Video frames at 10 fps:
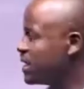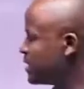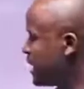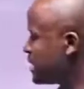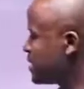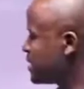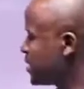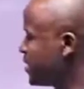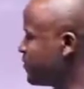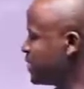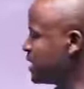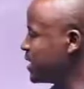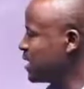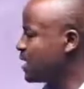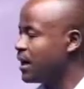that given
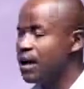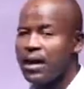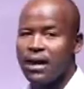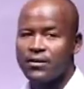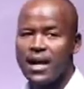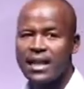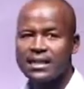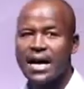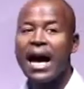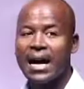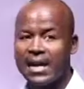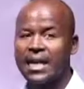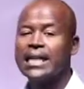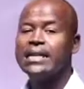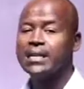
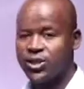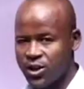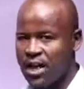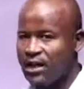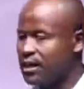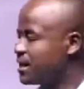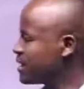right-angled triangle.